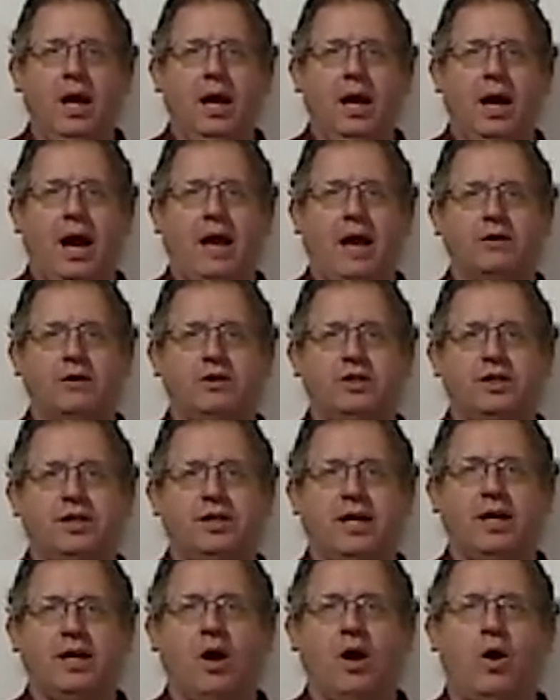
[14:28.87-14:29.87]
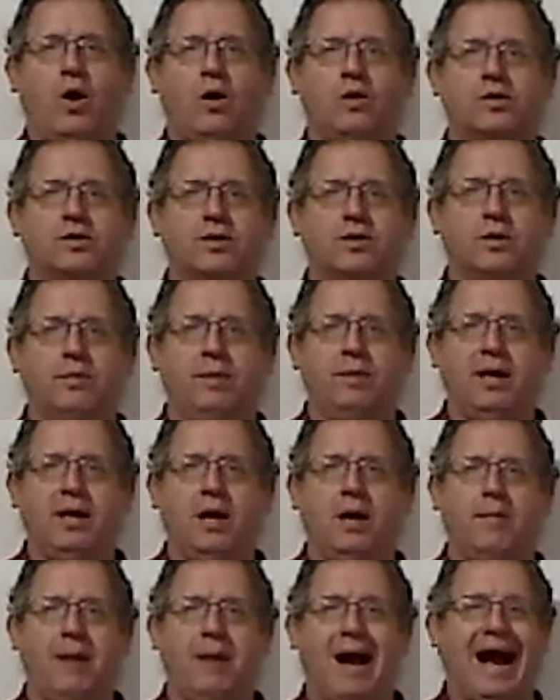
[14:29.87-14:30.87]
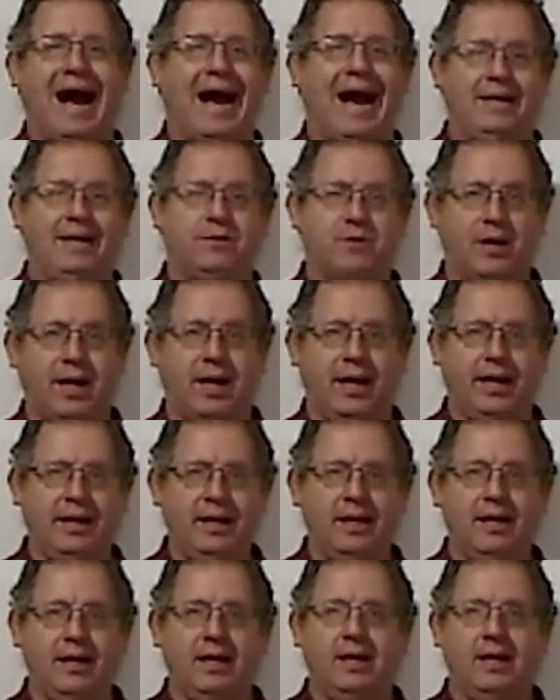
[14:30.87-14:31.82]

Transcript: Hydrogen can also become a hydride.